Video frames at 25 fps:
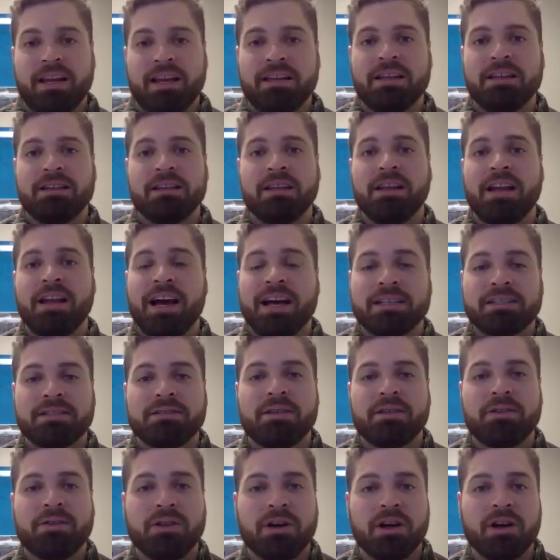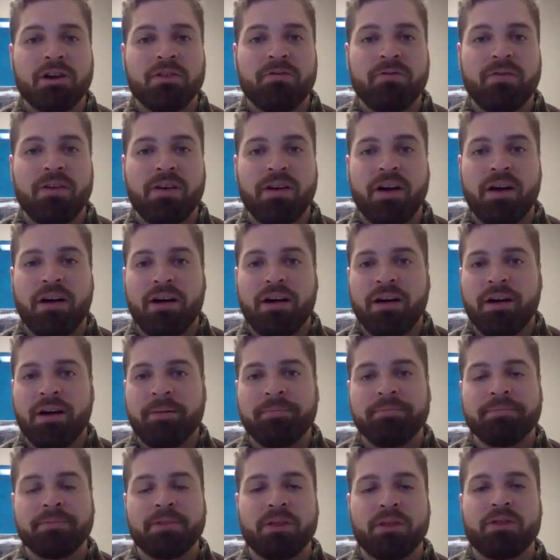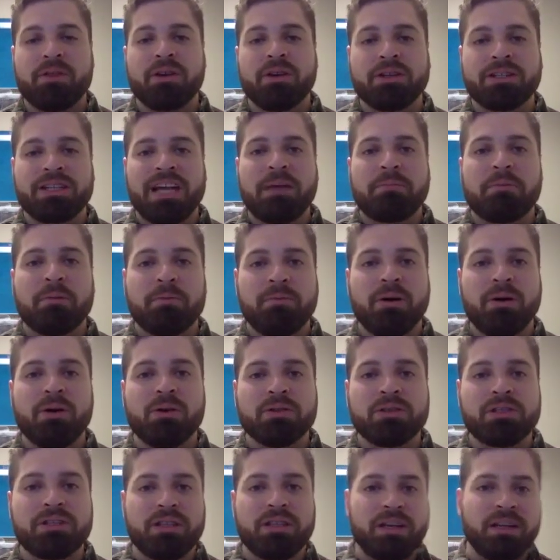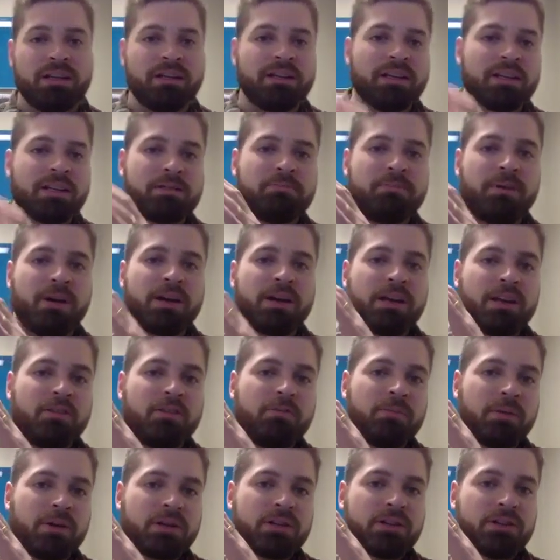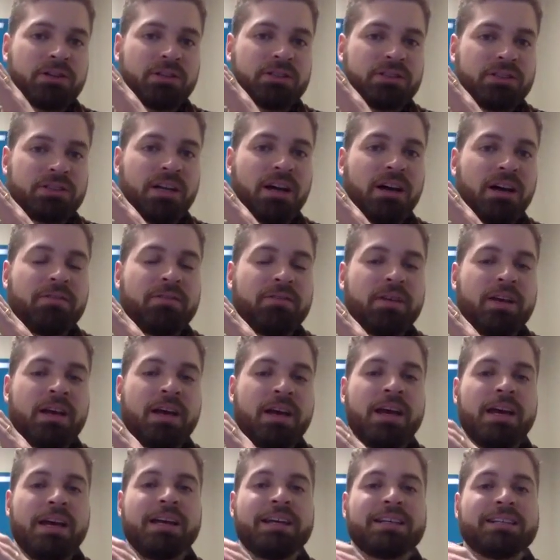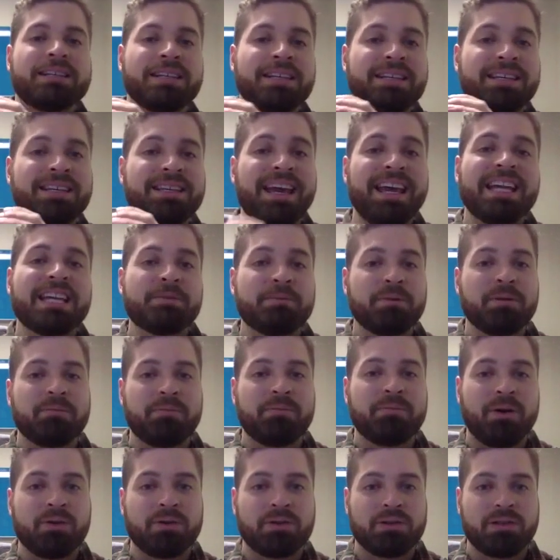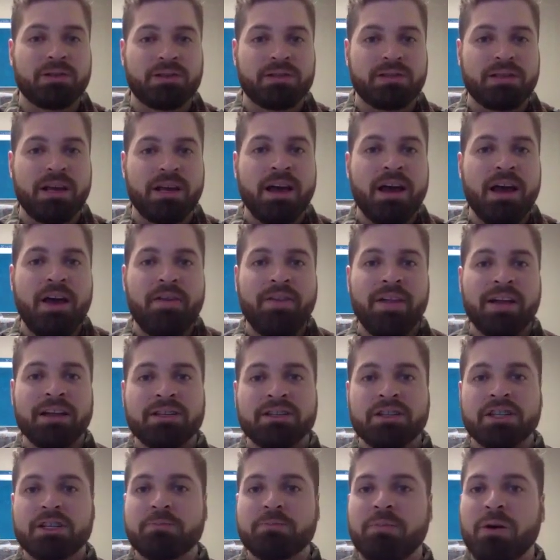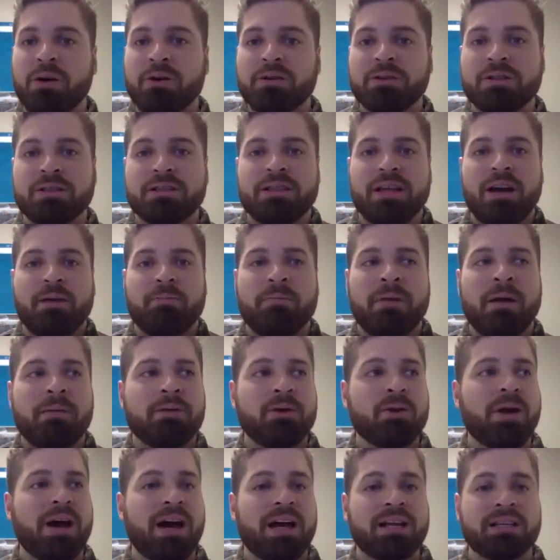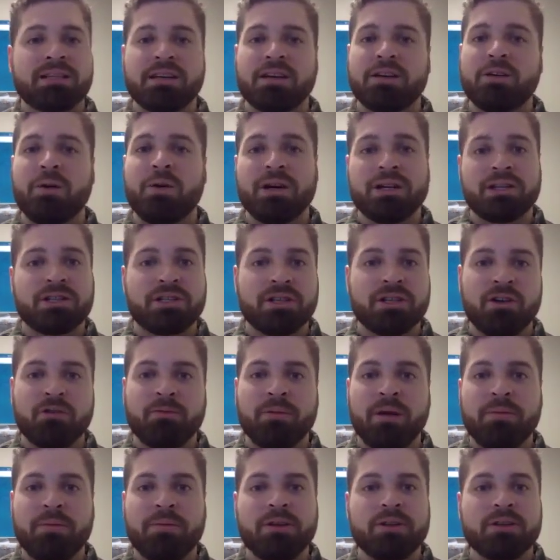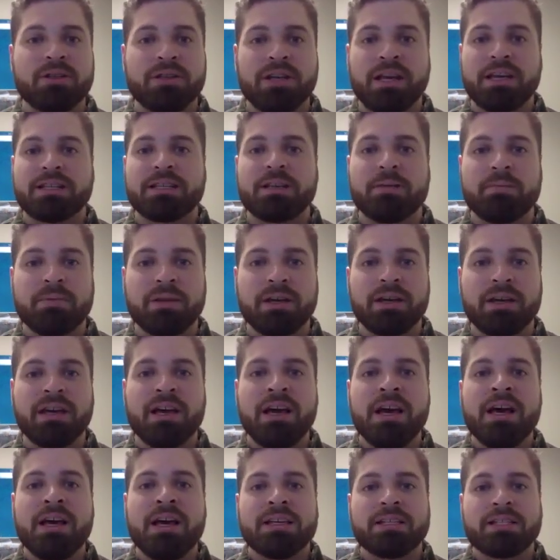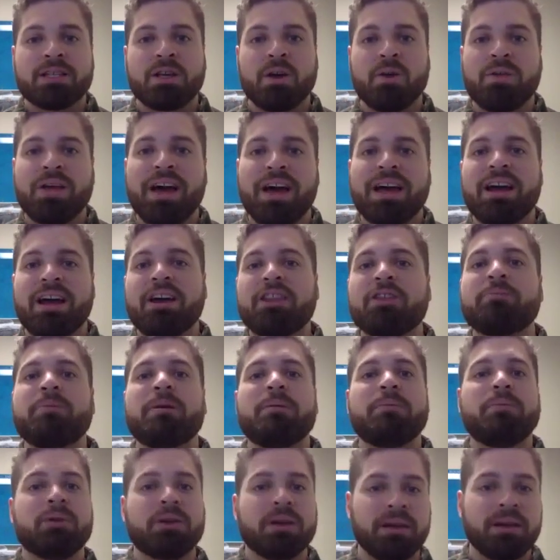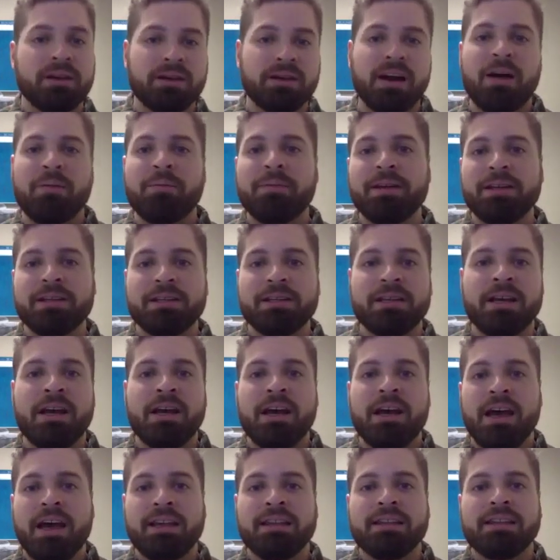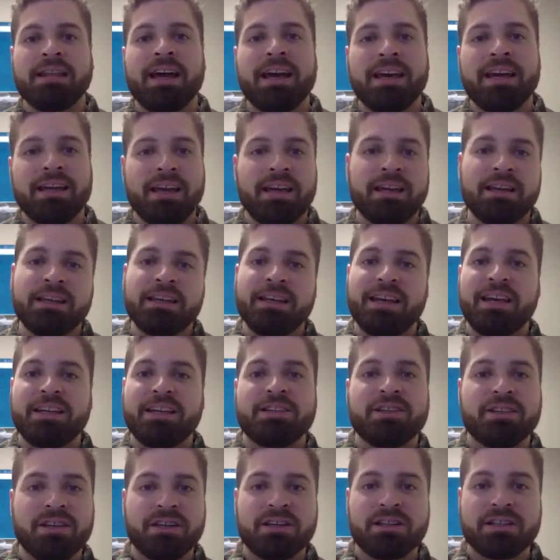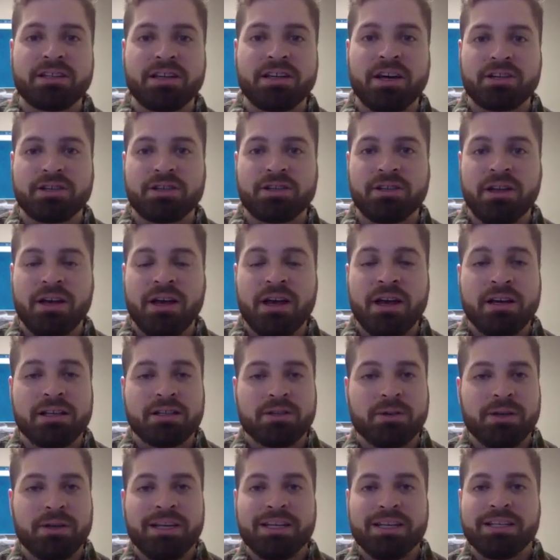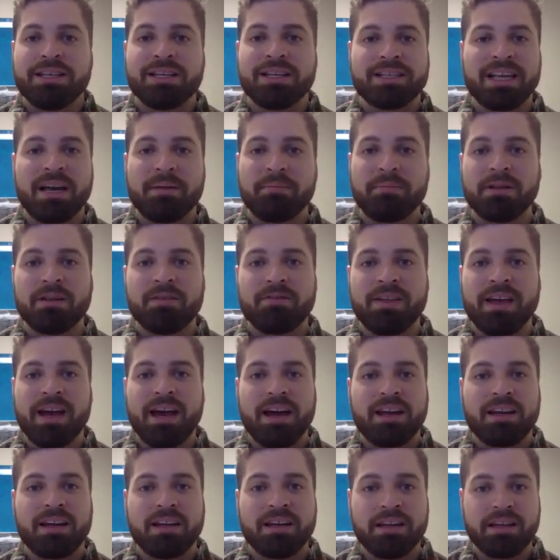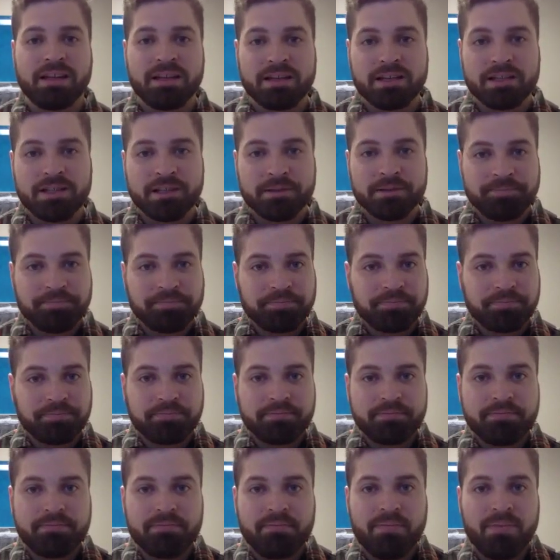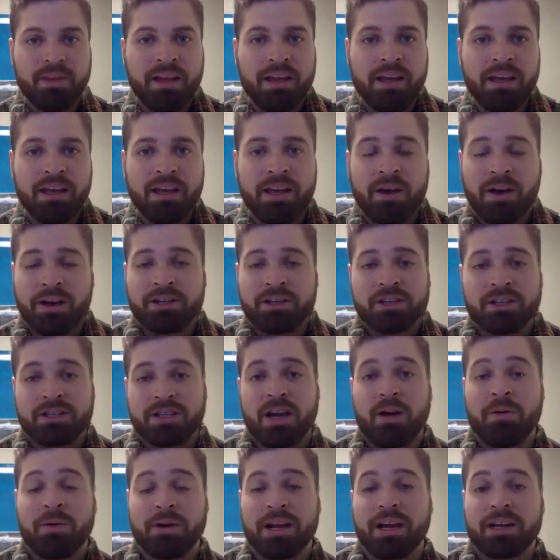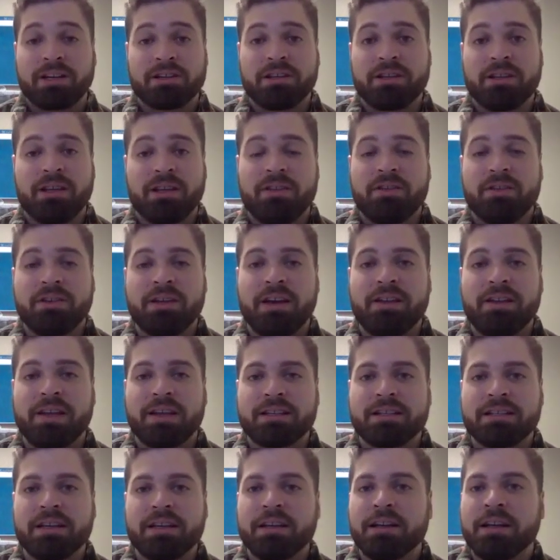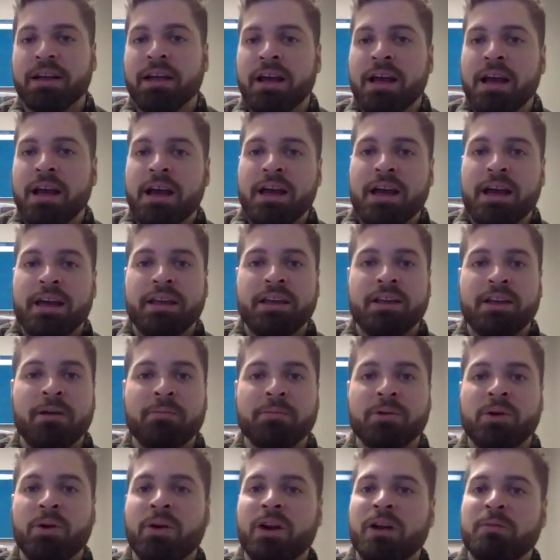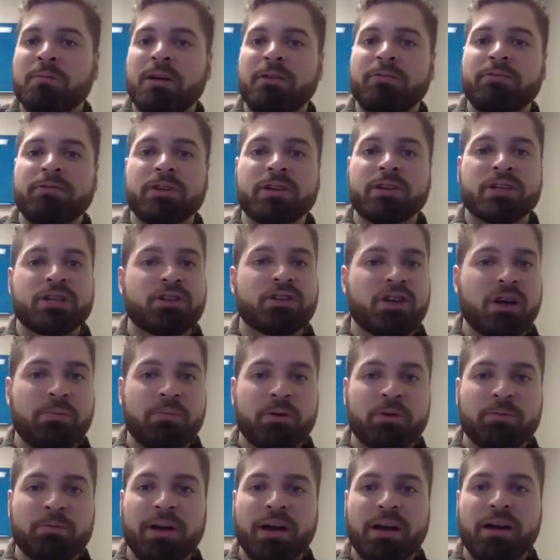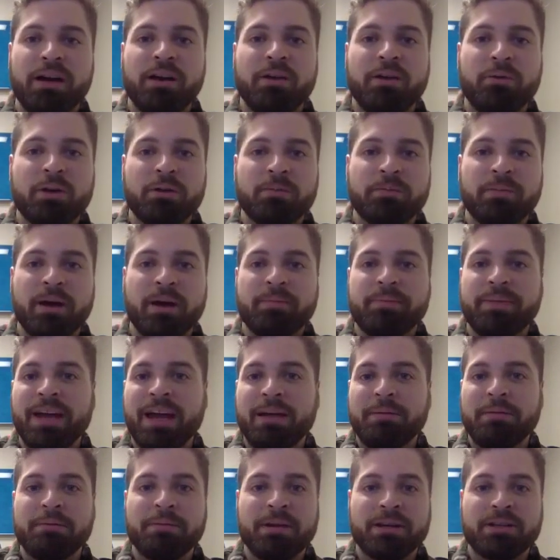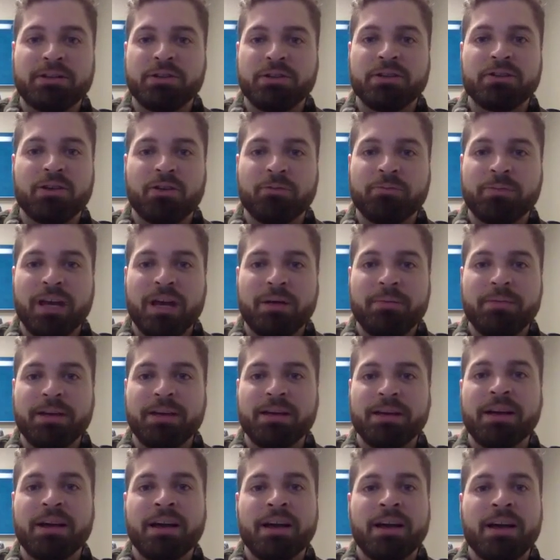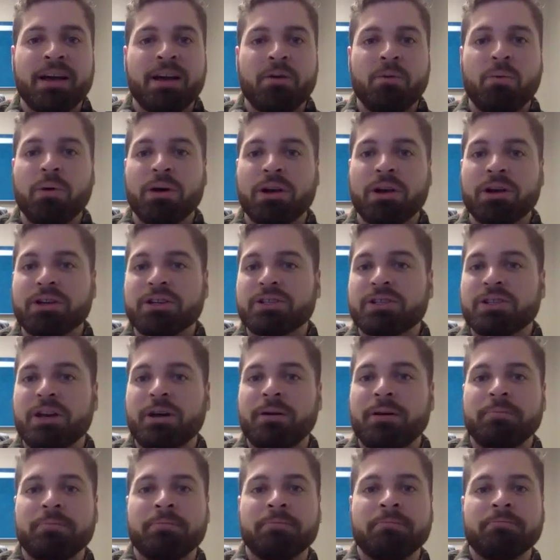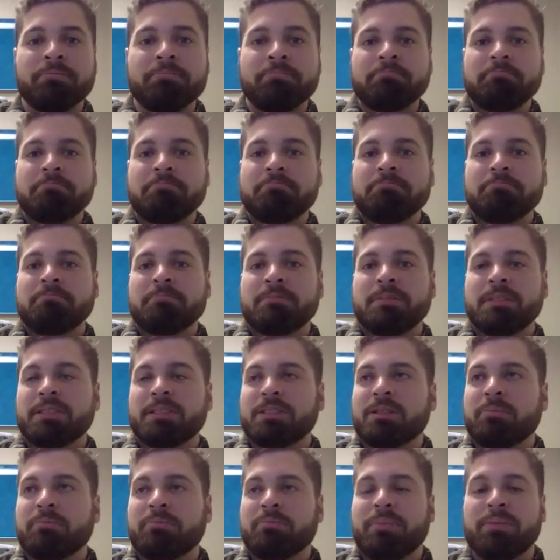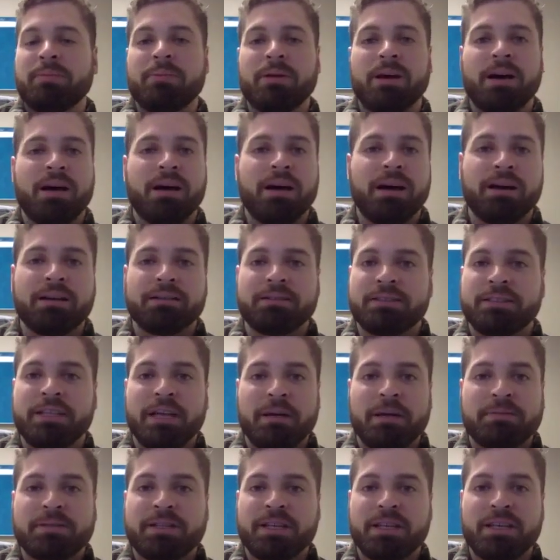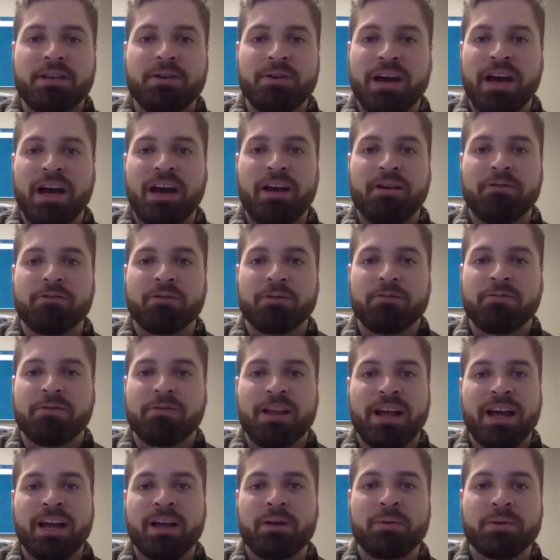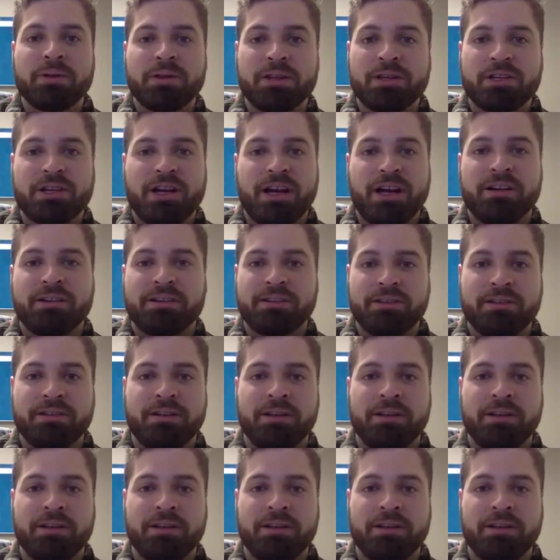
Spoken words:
And then the third type of post in this bucket of personal stuff is engagement posts. And that's just posts that maybe you ask a question or maybe you say something so that other people can comment and like and engage in the discussion. So an easy example of that is, I just saw one actually the other day that said, I'm going on my first trip with my baby, my 2-year-old baby. What are some tips that you have for flying with a child?